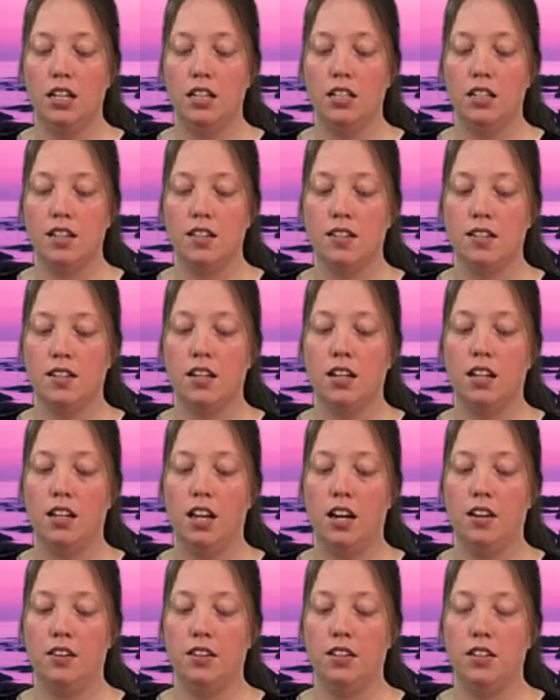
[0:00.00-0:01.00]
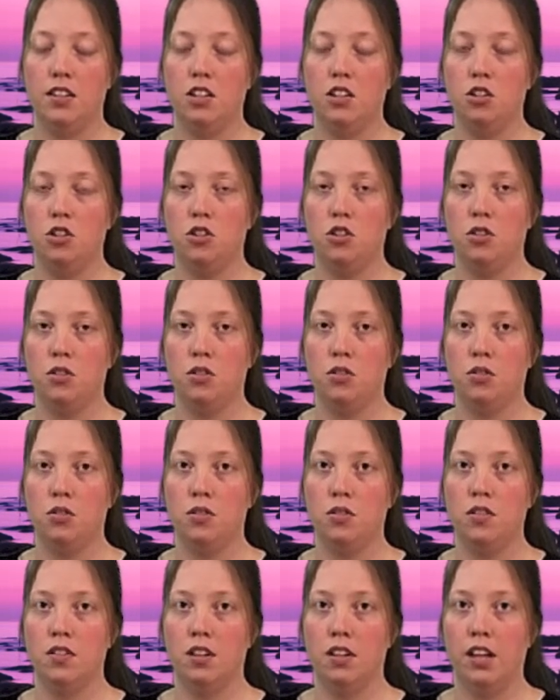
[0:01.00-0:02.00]
it doesn't allow the
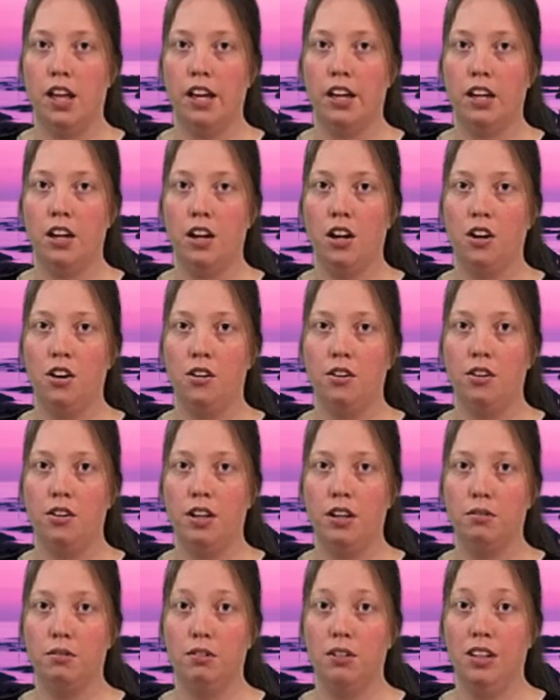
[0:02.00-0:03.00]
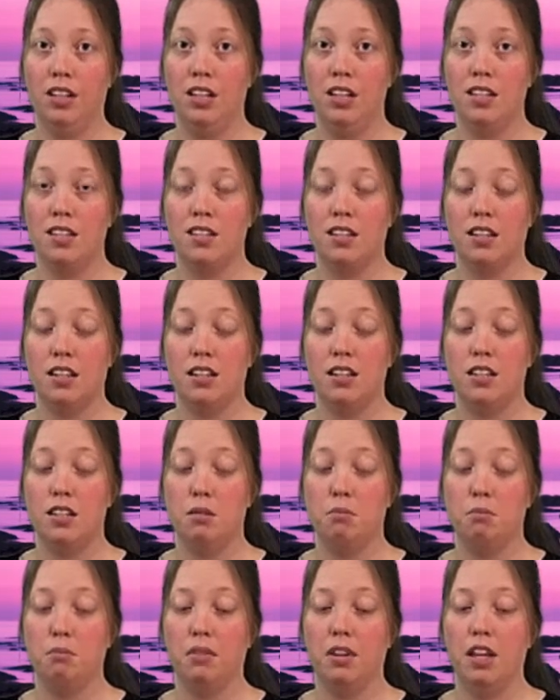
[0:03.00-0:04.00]
tissue to let go and release at a
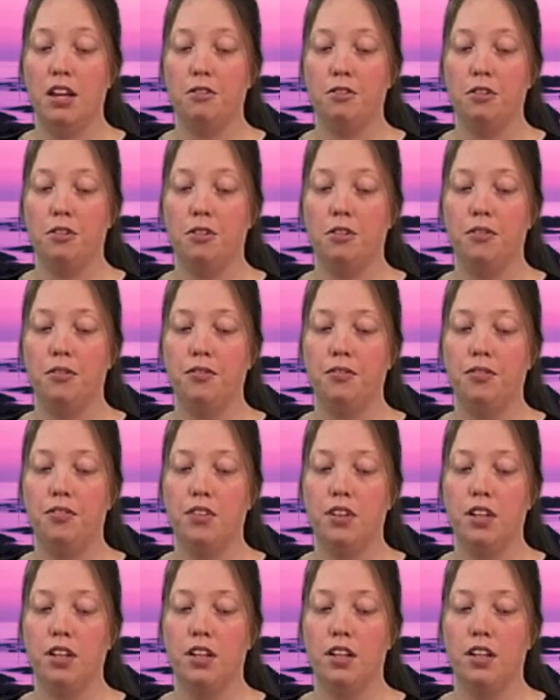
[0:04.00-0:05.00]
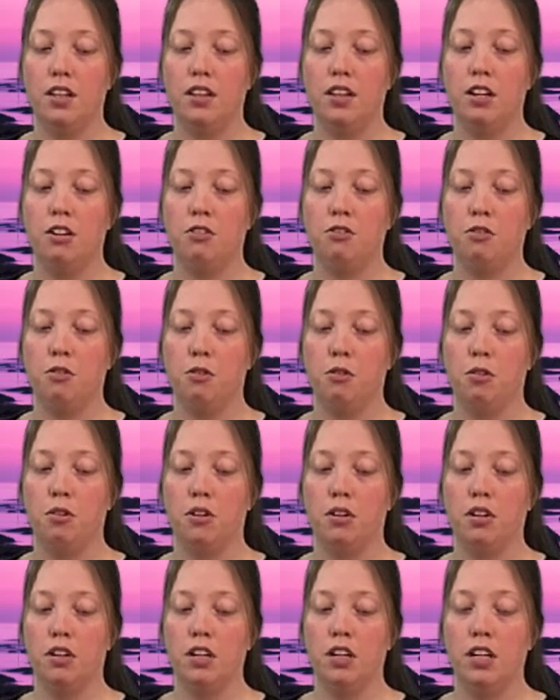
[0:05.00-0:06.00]
deep level.
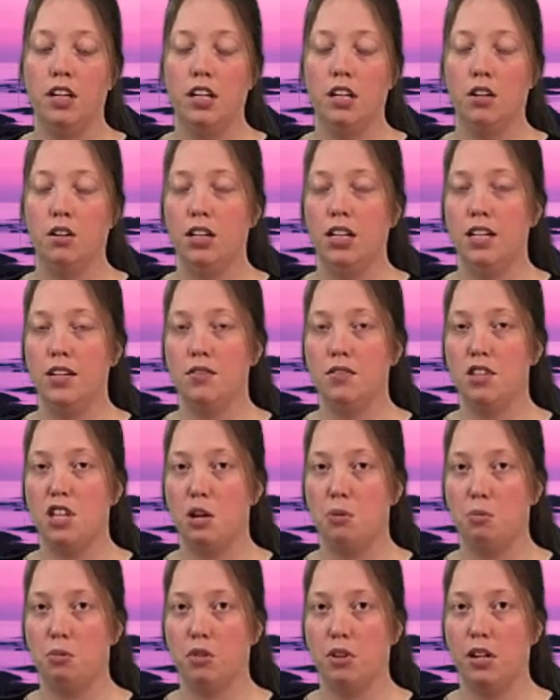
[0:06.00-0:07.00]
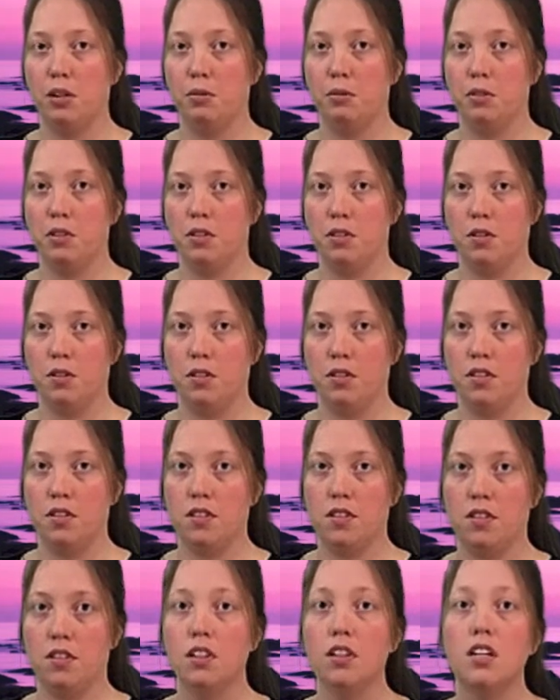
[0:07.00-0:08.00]
Therefore, it only gives temporary results.
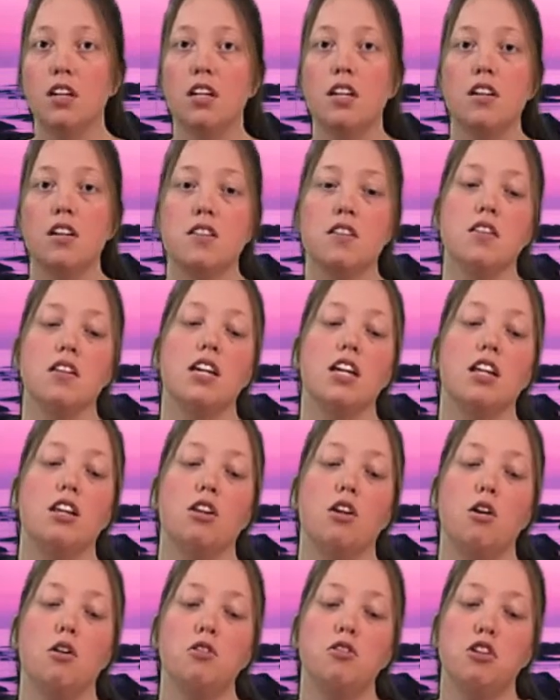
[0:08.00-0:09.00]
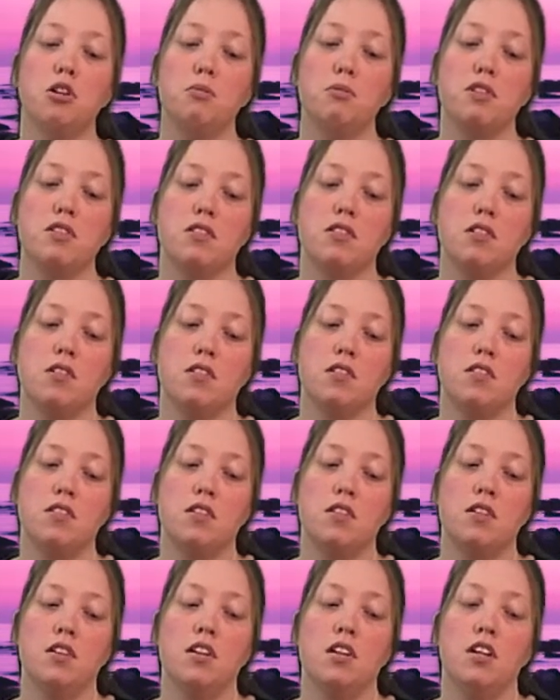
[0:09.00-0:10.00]
So to get long-term
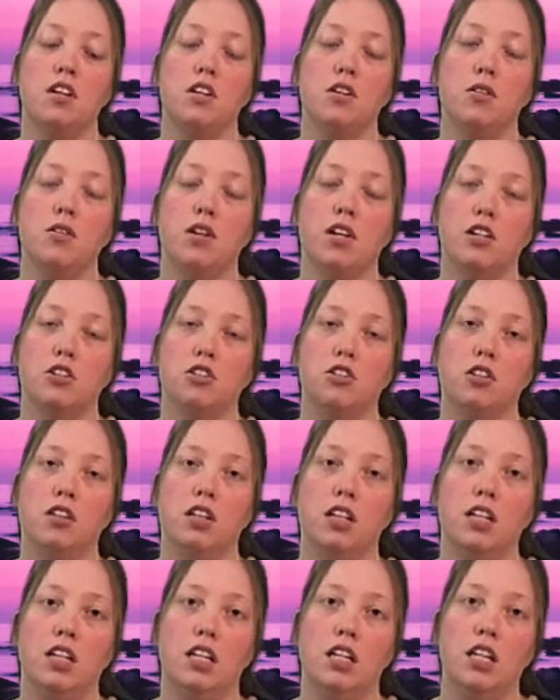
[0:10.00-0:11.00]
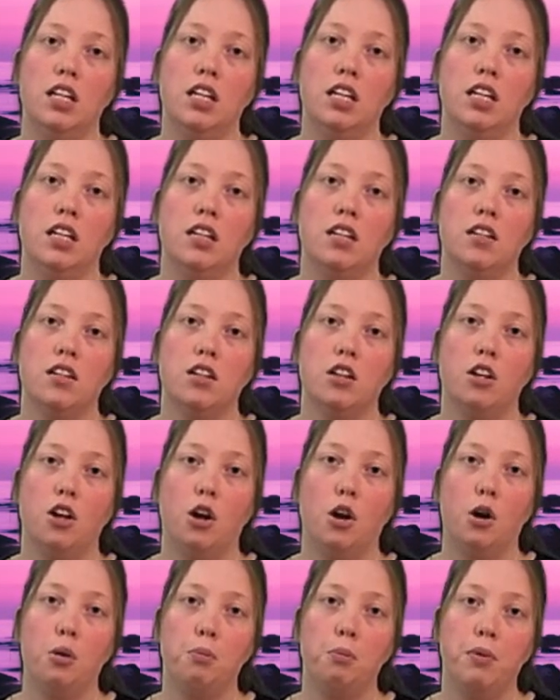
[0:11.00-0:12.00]
results, you actually need
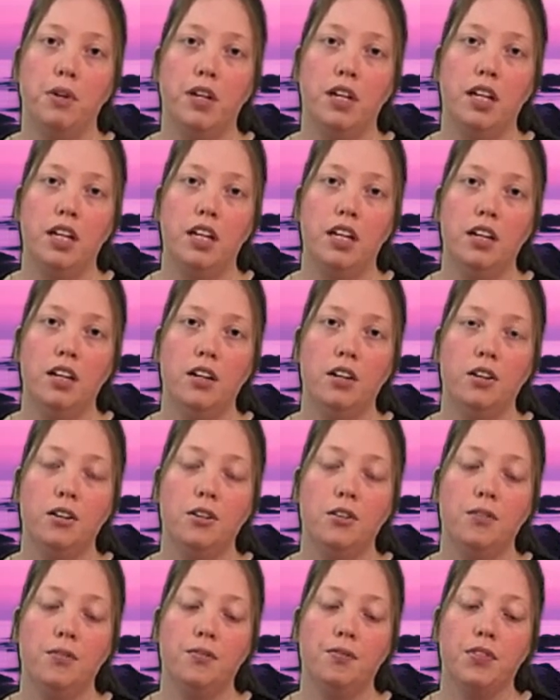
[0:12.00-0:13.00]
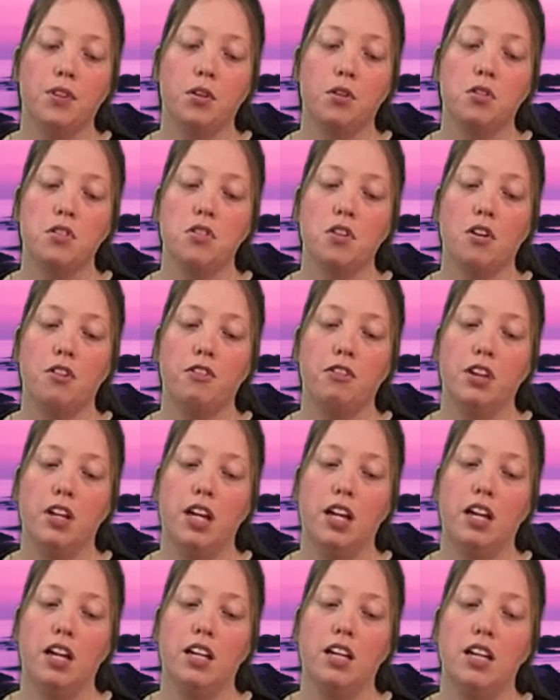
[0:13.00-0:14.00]
opening or
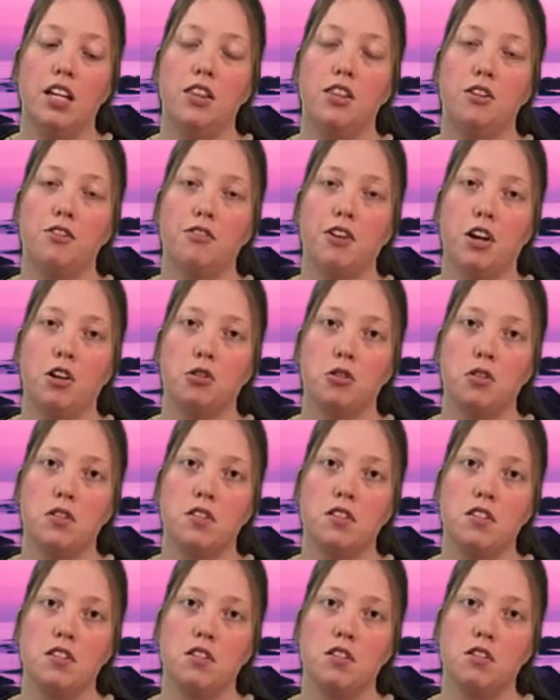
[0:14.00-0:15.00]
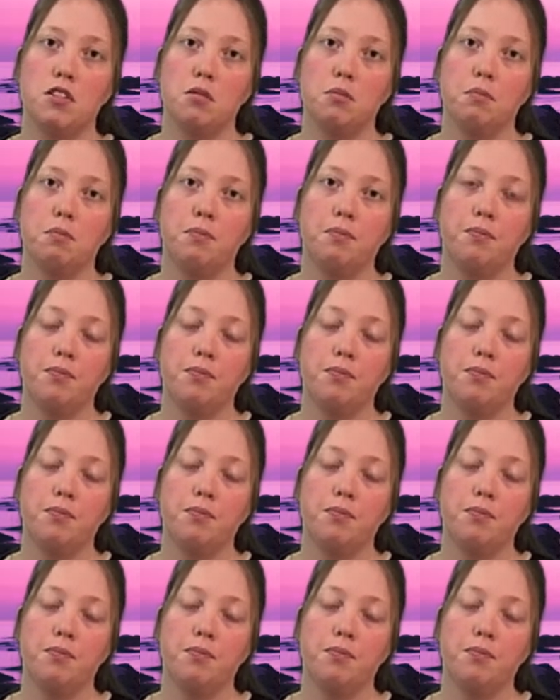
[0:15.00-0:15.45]
softening in the fascial system,